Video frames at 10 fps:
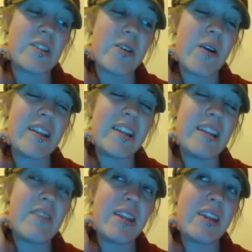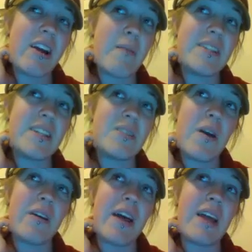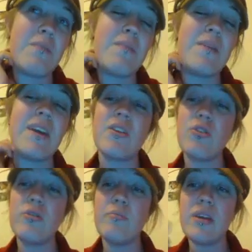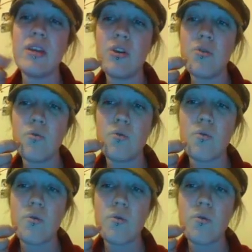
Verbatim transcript: so go ahead and leave that in the comments as well, and maybe it could be you.